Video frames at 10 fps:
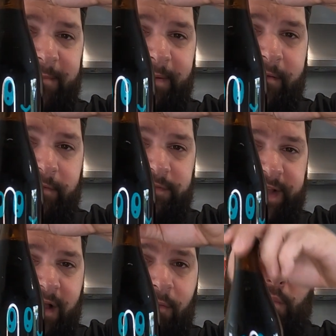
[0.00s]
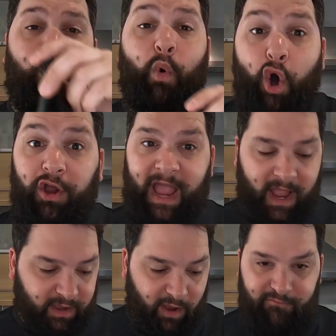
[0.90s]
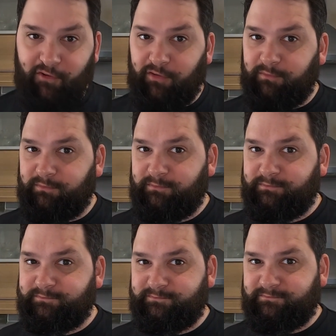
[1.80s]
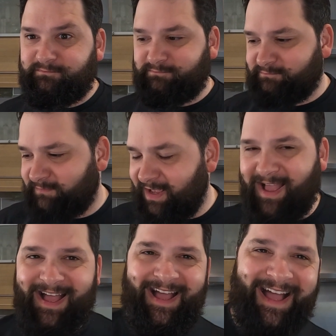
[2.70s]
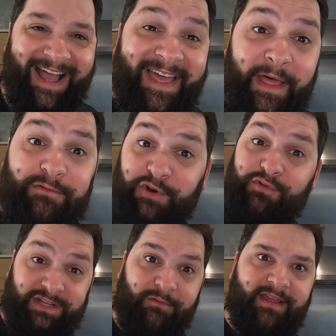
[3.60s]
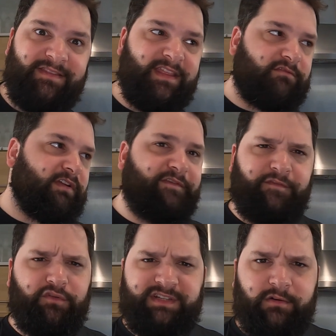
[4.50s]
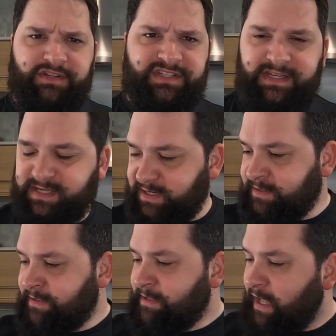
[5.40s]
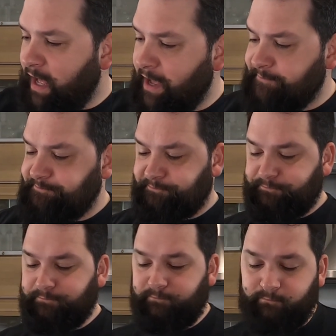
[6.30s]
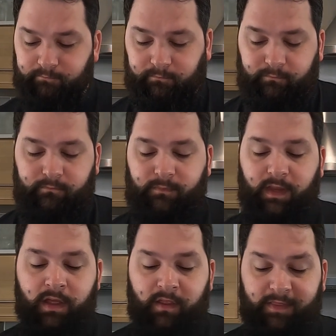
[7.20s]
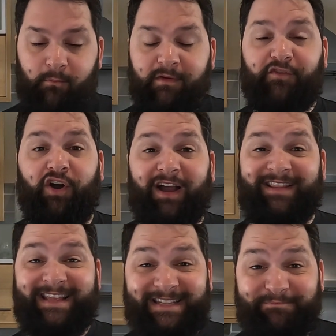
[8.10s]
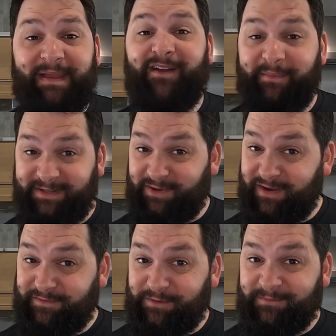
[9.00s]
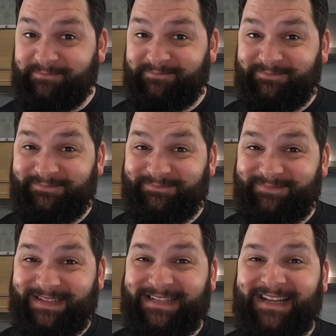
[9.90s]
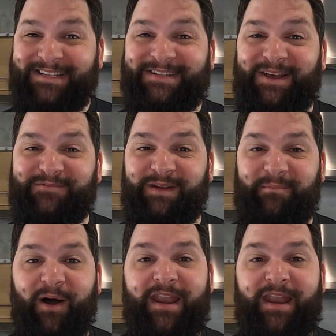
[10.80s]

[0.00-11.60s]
Imperial Stout. What can go wrong? That was also in the 3 for 4 deal, which is insane. Then we've got this beer I'm excited for because it concerns one of